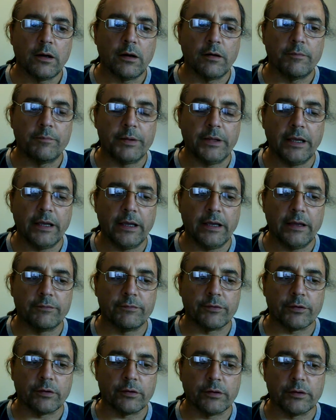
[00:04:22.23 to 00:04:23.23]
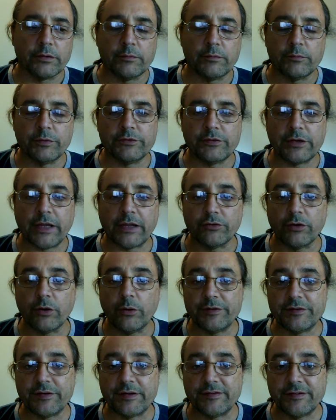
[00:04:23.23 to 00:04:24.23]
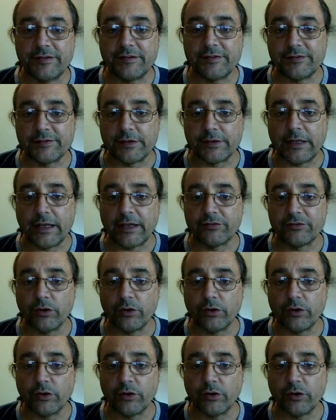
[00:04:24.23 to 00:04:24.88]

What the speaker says: behavior, and which has always existed.